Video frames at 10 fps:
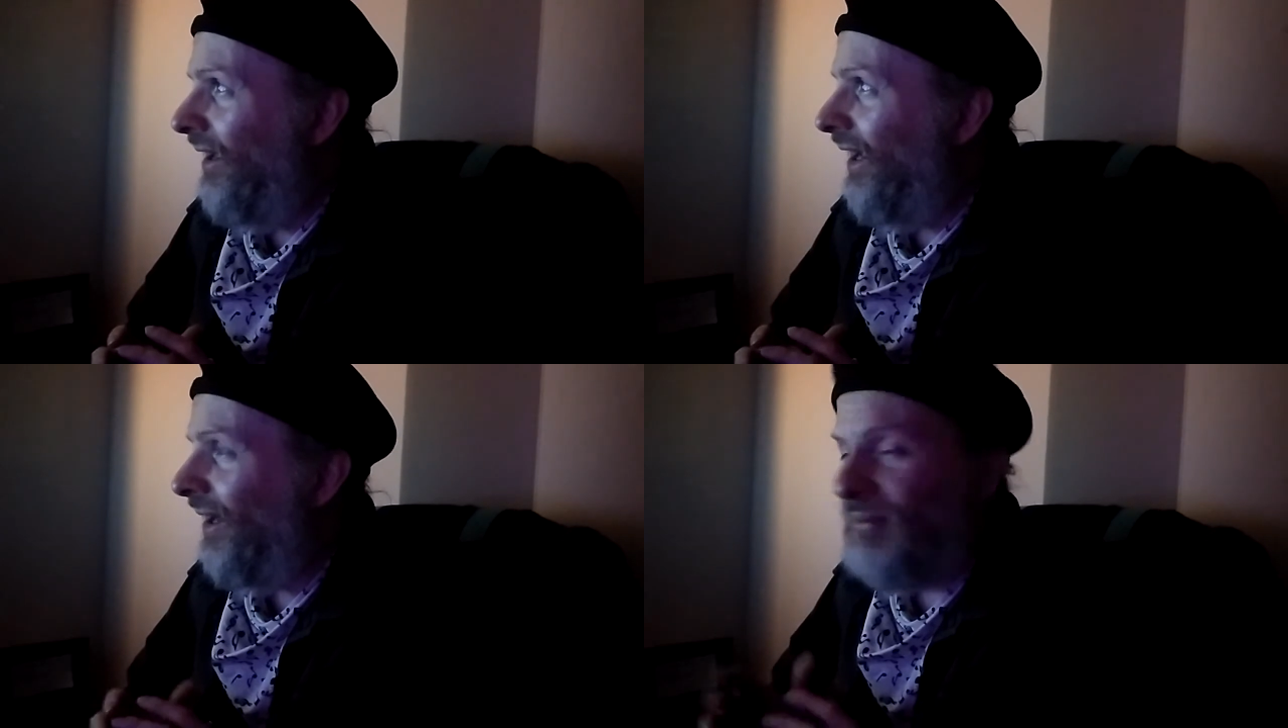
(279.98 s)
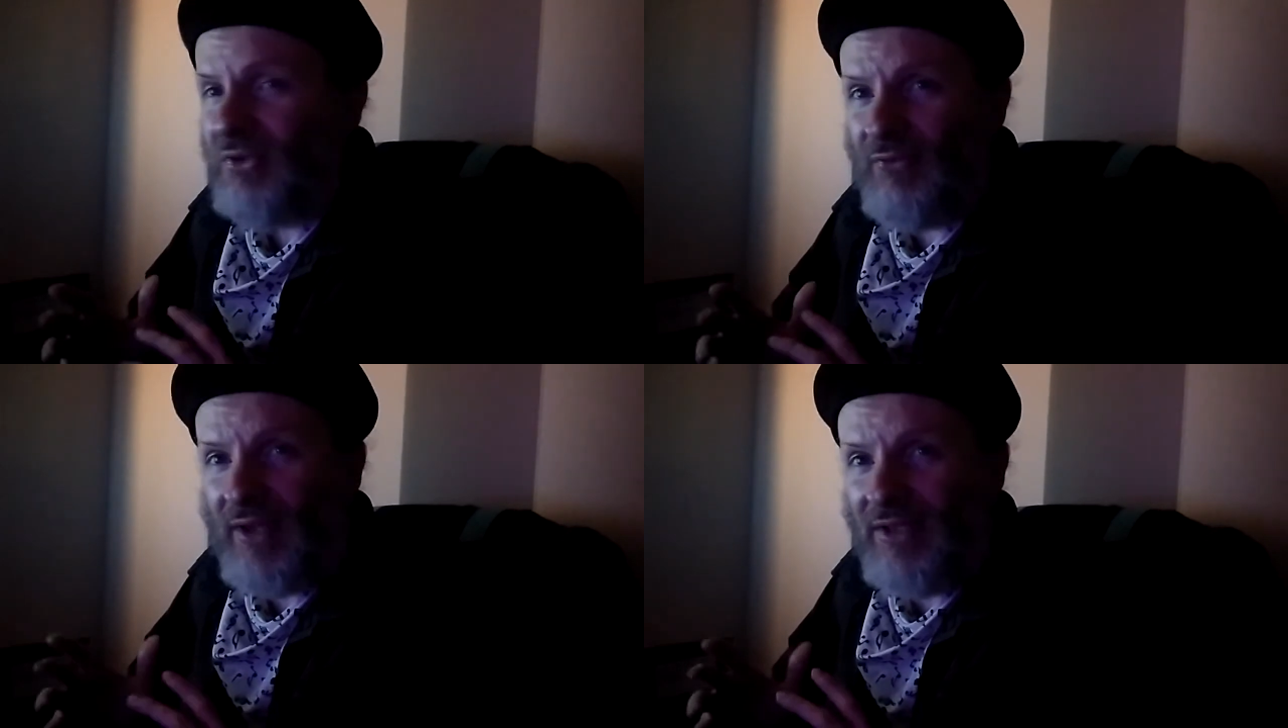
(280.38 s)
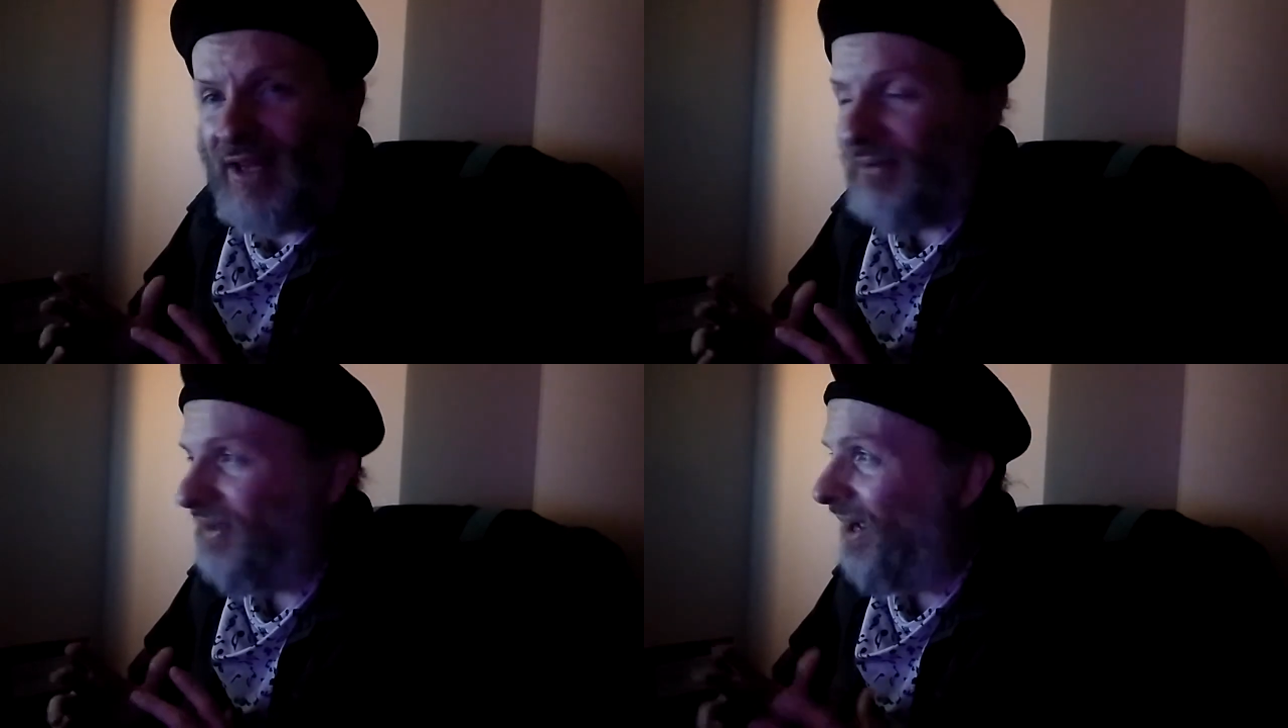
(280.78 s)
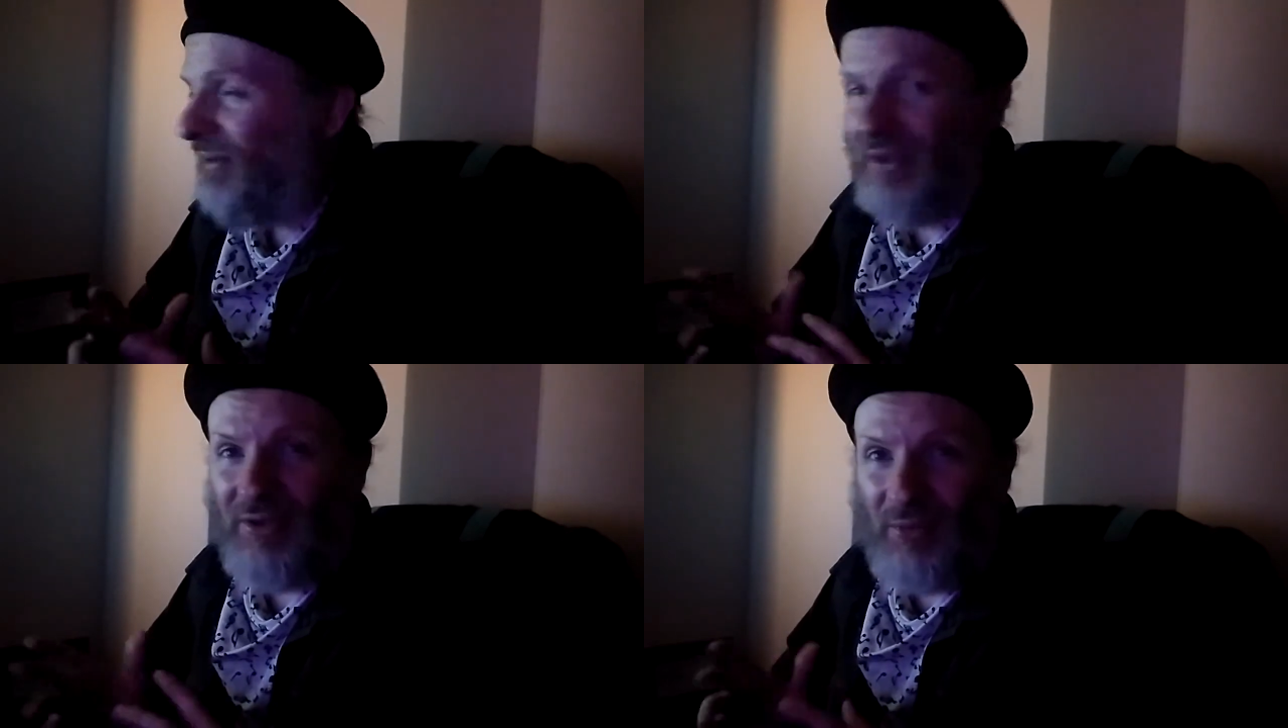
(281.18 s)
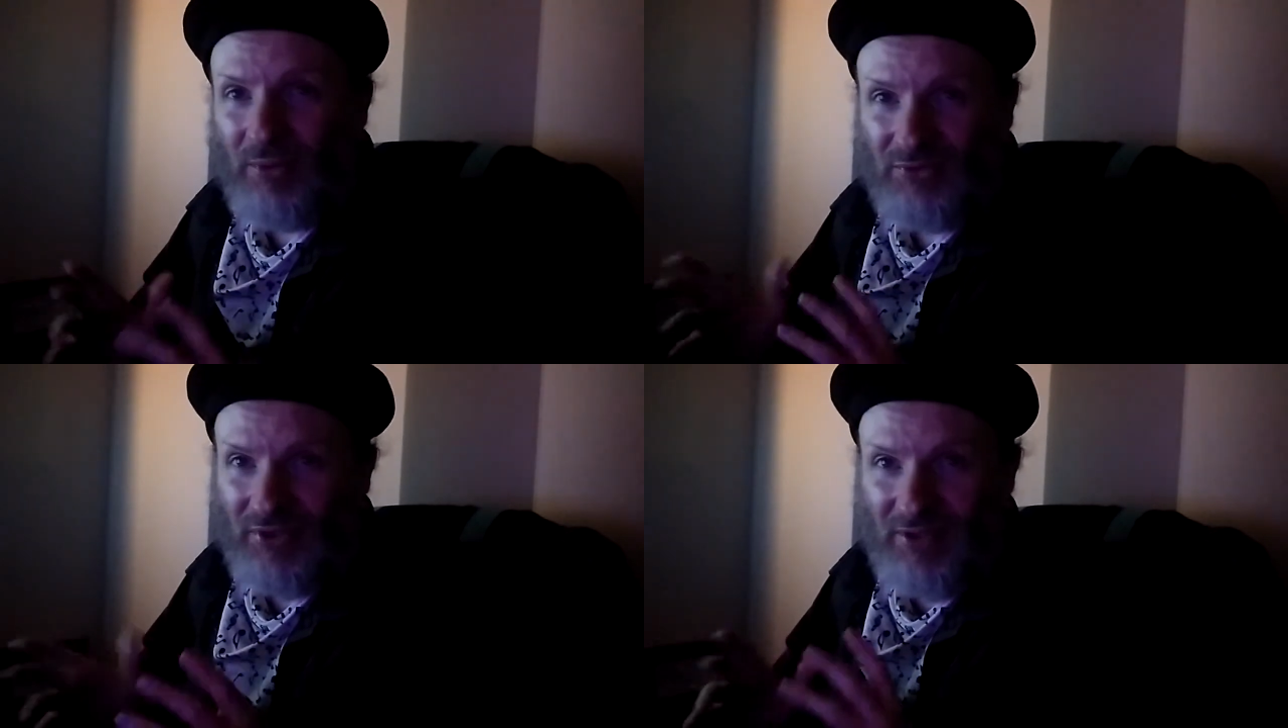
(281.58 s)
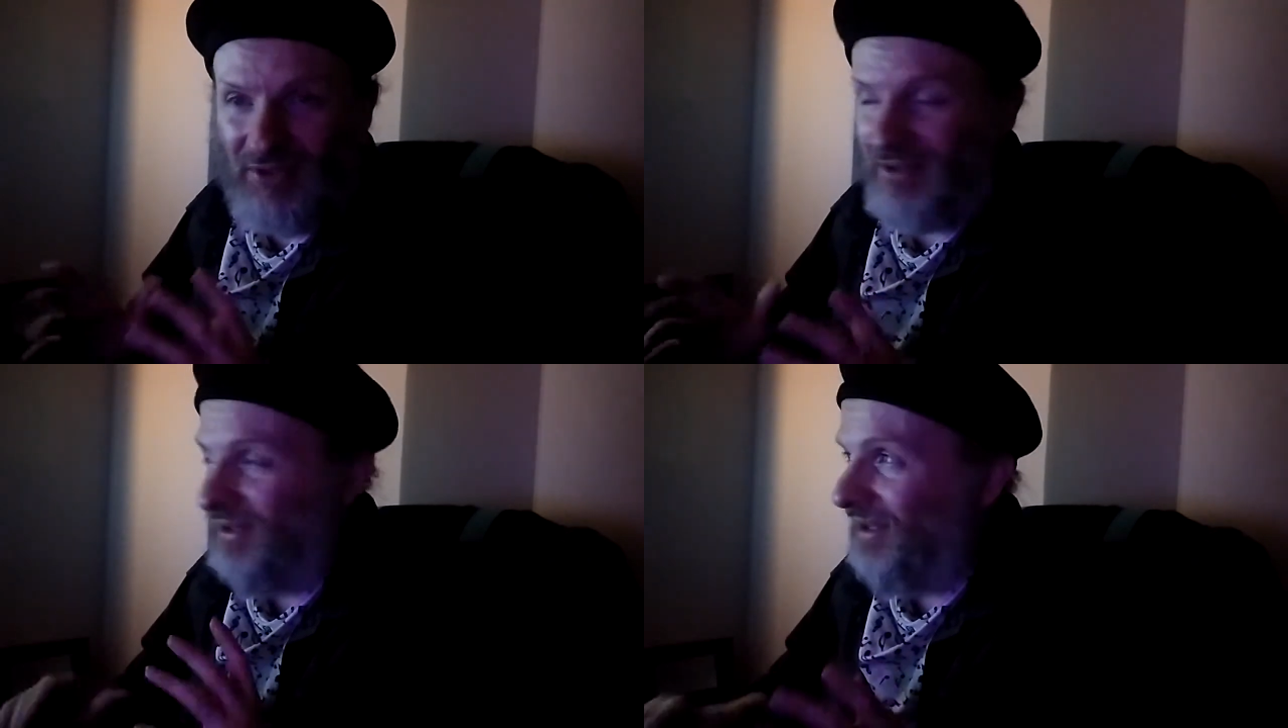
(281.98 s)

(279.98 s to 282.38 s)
And I'm just finding out now that there was a